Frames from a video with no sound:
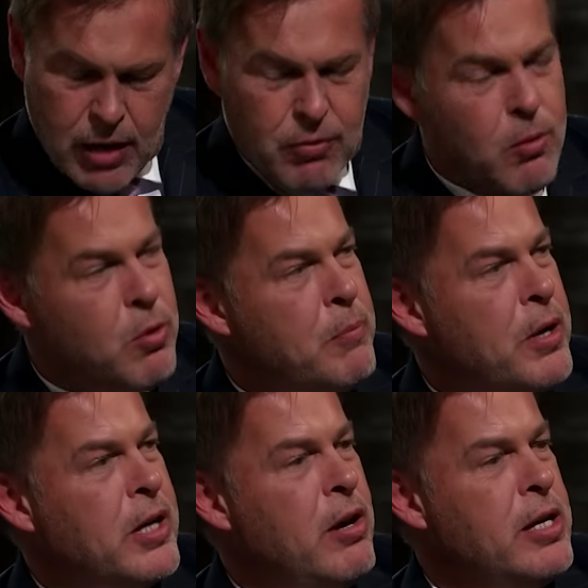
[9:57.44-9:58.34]
I've got one of
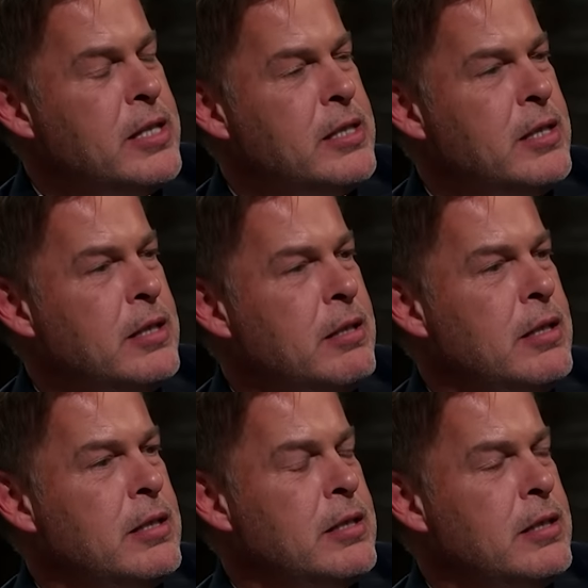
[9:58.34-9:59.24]
my guys
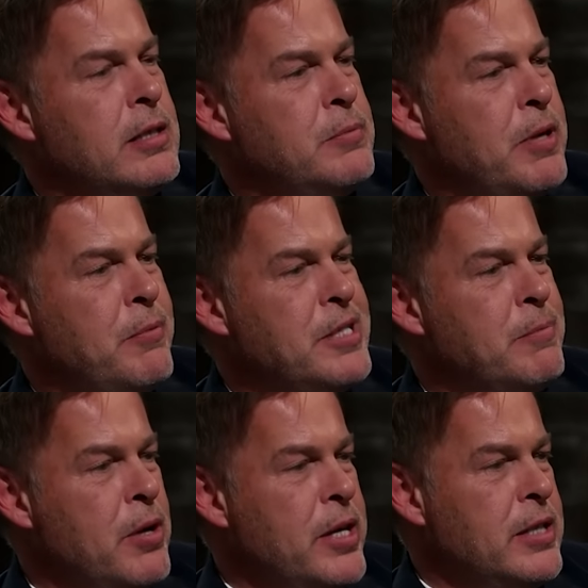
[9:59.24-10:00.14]
that has come
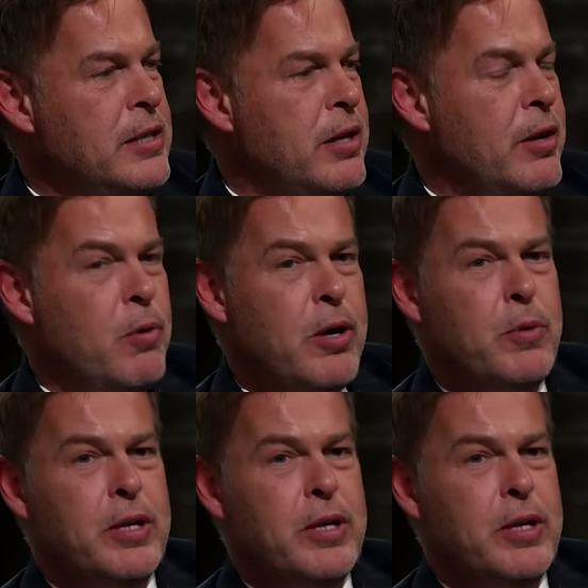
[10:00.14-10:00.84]
into mind that I work